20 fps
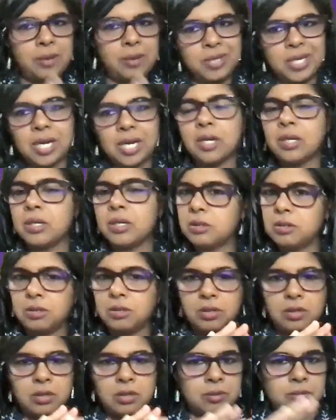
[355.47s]
I'm young,
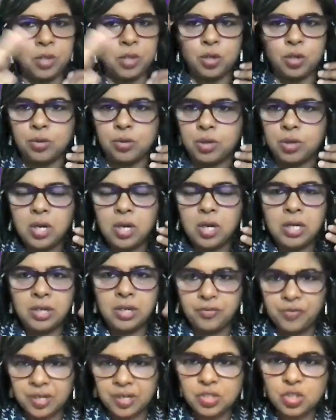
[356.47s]

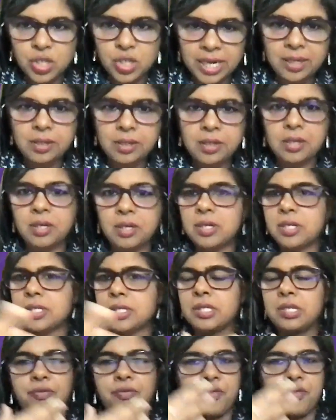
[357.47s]
different genders,